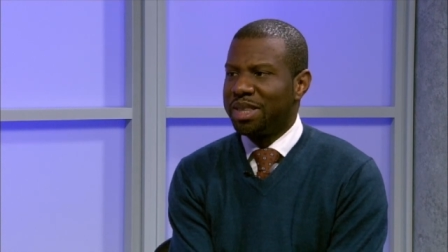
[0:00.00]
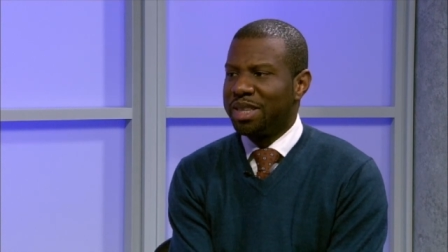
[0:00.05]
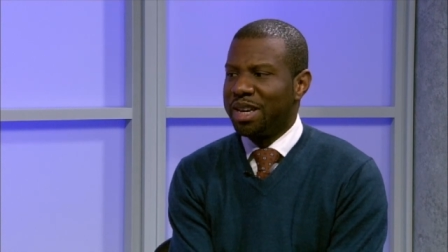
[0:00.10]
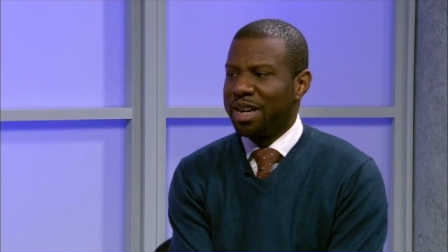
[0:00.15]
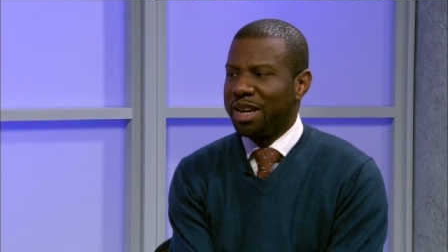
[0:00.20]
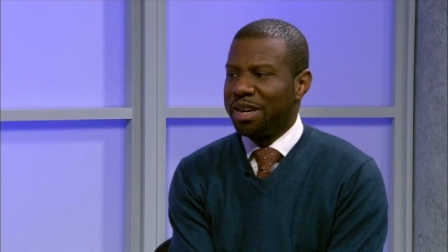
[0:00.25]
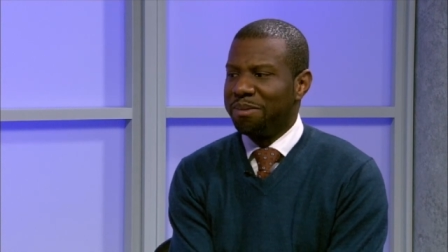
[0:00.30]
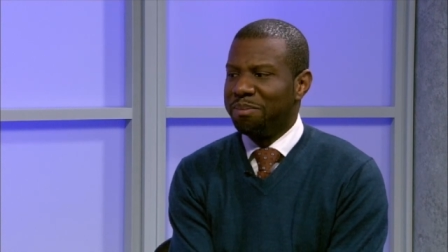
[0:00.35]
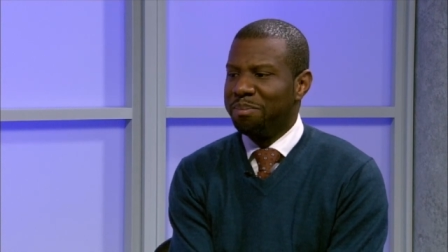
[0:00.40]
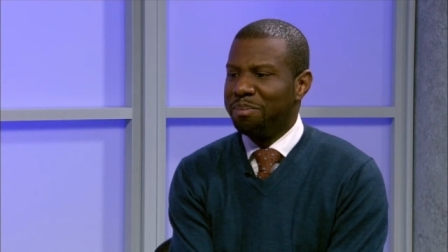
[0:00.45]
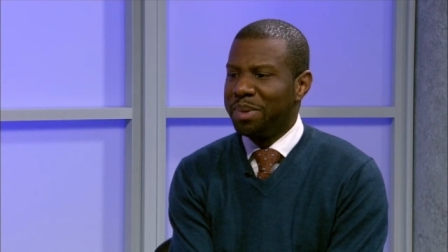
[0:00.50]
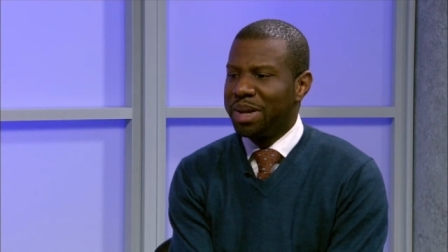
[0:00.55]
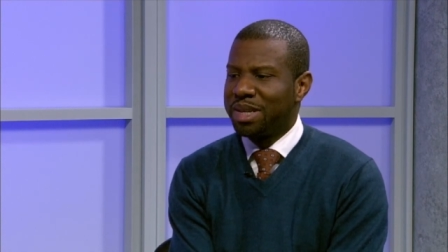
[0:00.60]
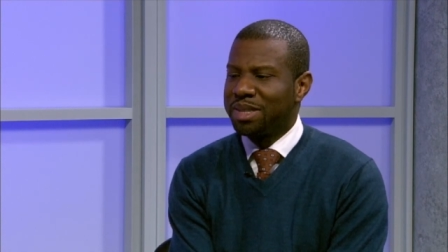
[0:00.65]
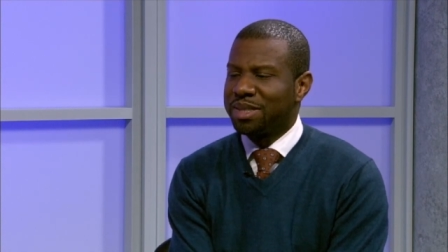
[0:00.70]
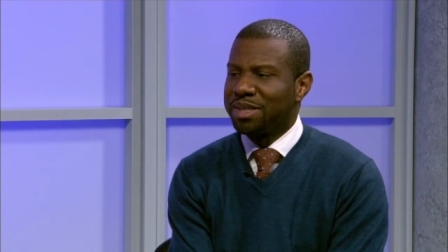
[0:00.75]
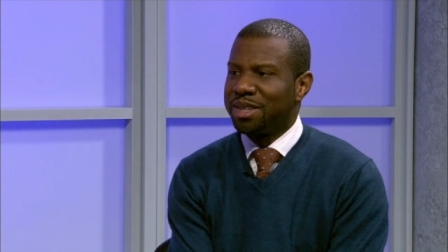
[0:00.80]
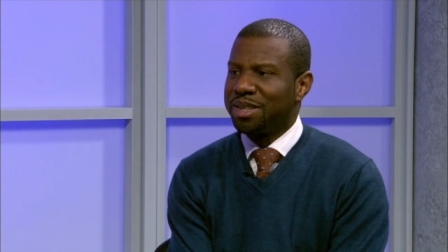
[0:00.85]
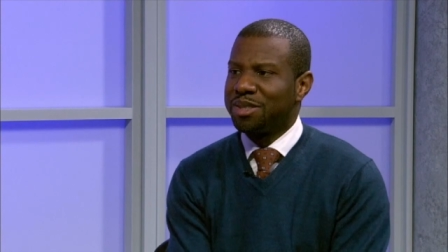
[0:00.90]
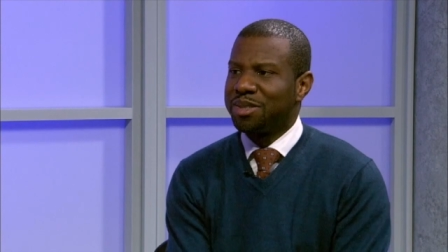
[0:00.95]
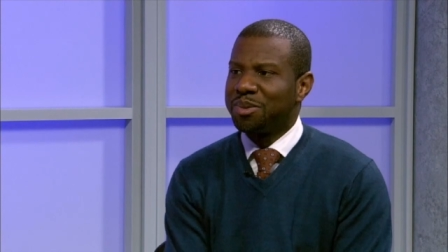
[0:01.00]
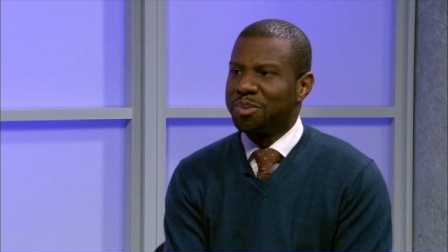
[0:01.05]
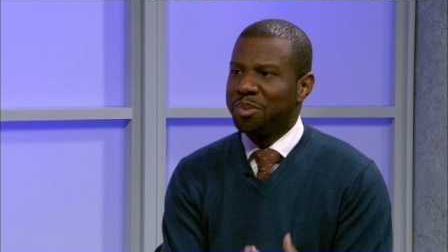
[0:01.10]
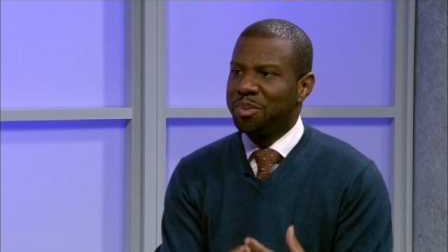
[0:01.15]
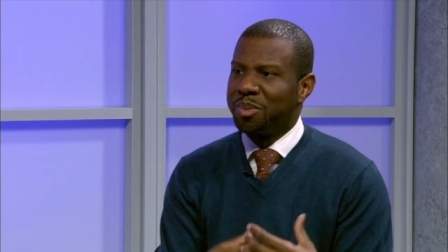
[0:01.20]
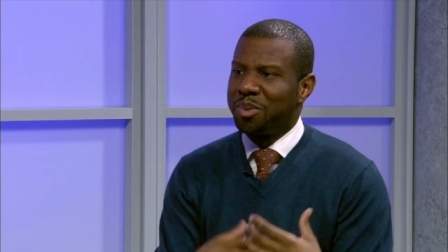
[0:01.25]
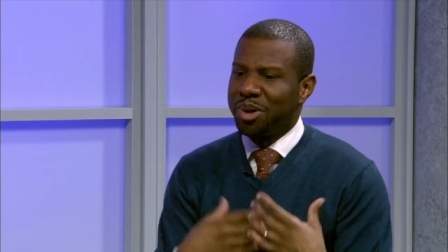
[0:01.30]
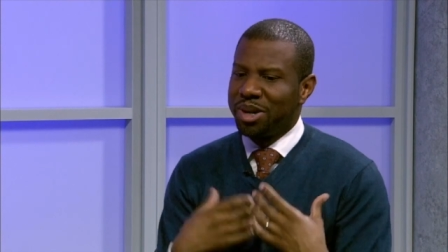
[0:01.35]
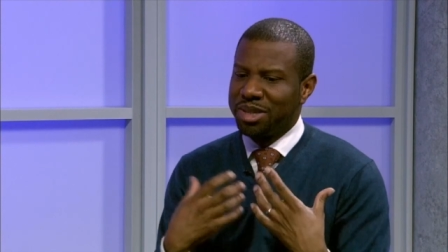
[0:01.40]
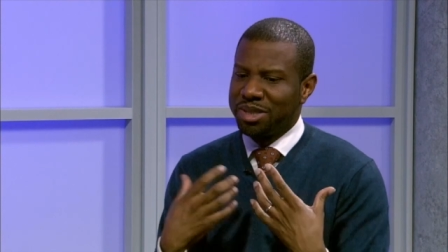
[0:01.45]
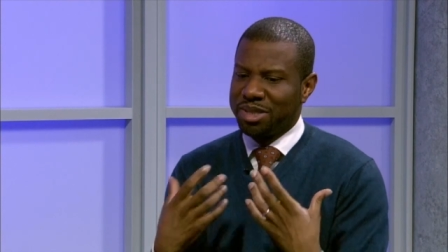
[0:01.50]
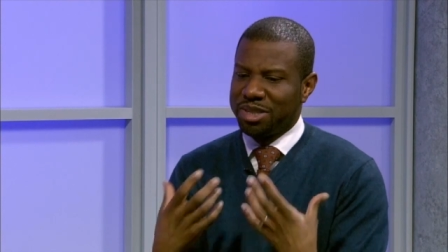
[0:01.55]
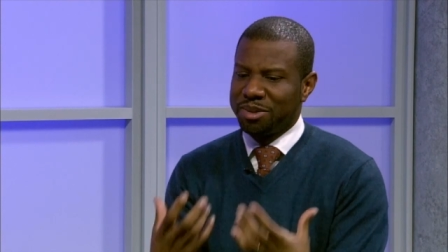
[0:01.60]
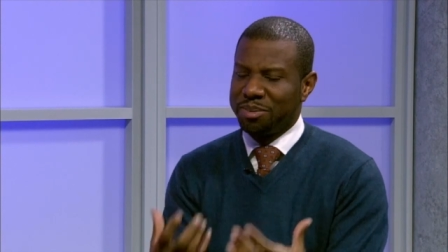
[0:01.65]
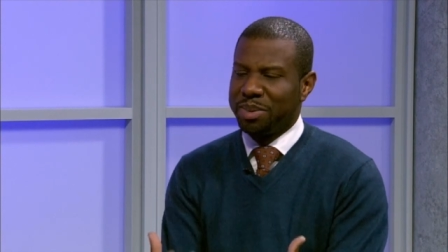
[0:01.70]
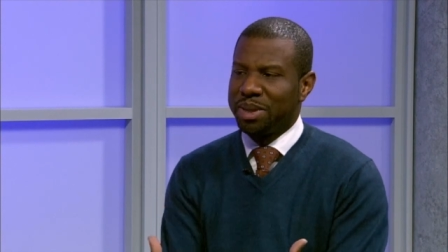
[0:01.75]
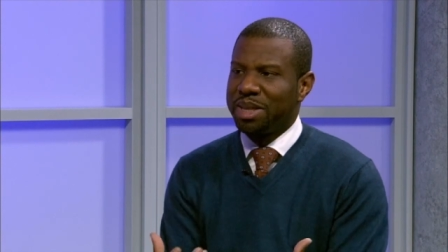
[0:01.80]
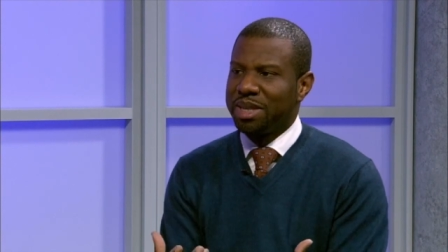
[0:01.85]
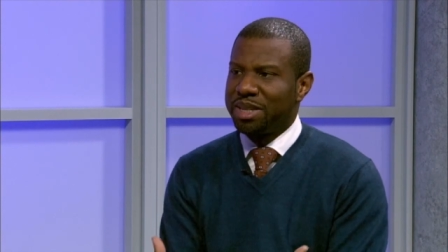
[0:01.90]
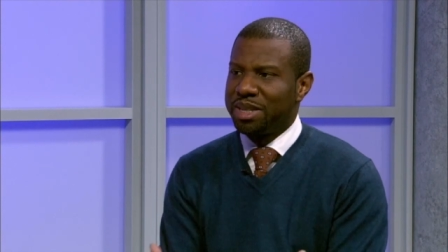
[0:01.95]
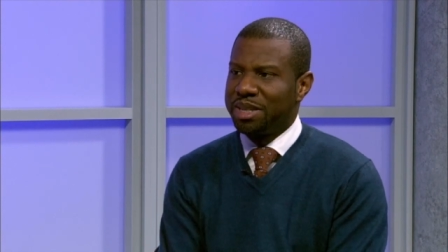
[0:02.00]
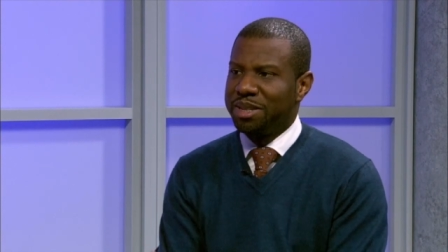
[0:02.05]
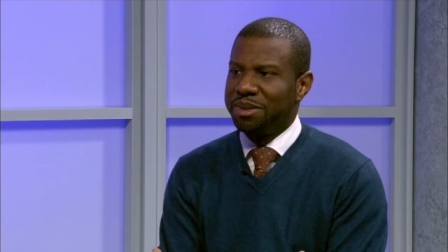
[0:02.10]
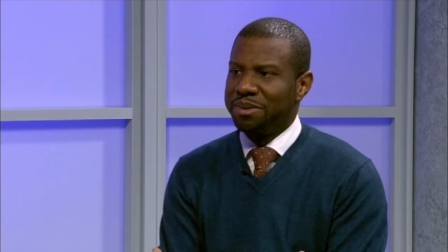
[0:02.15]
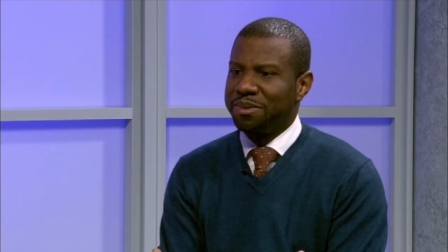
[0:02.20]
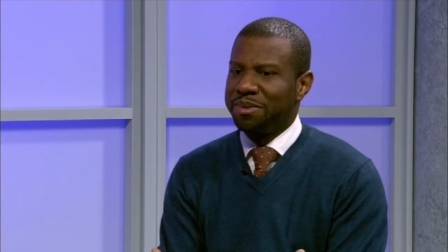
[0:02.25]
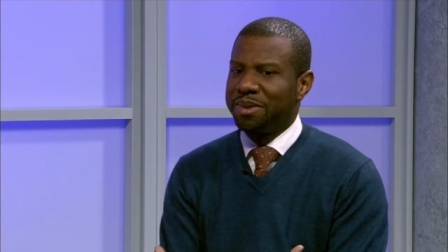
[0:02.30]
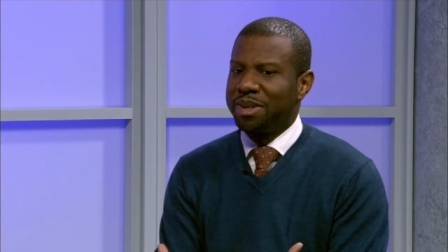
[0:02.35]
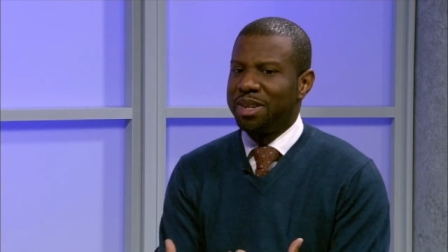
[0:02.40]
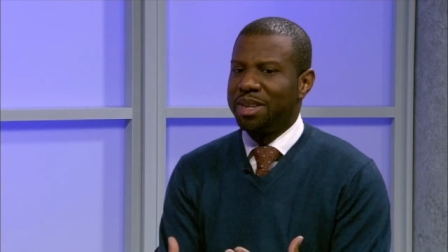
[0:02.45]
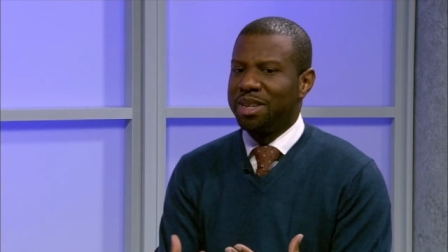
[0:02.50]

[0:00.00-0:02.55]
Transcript: that makes us want to believe